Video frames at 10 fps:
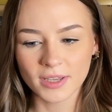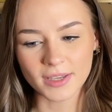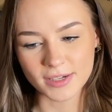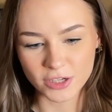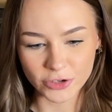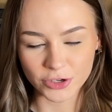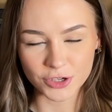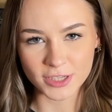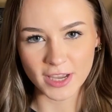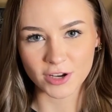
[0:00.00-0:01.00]
interior
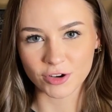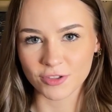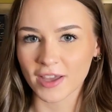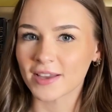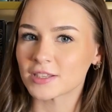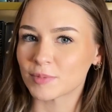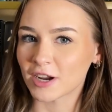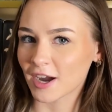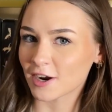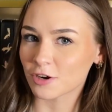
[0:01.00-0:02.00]
designer that has been
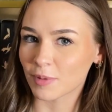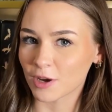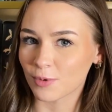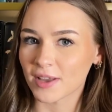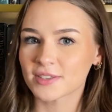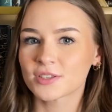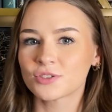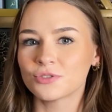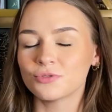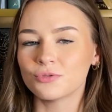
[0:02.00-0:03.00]
hired by Wes
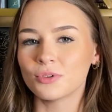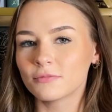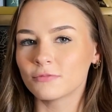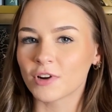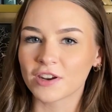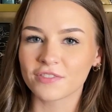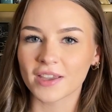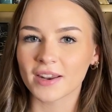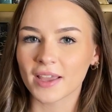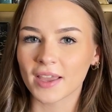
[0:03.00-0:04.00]
to
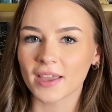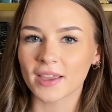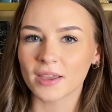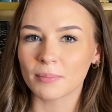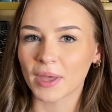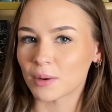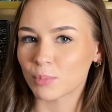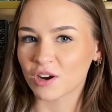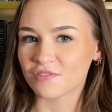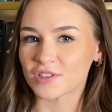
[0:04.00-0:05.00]
renovate a bed and
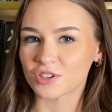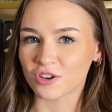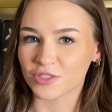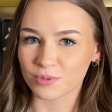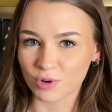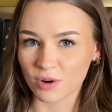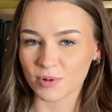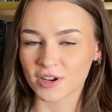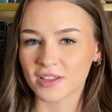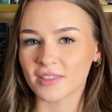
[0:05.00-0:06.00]
breakfast on their
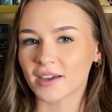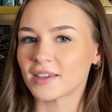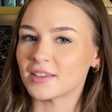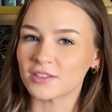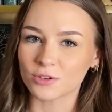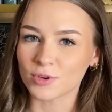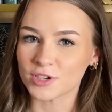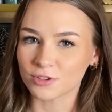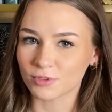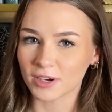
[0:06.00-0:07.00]
property that he is going
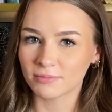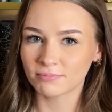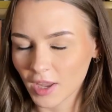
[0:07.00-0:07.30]
to run.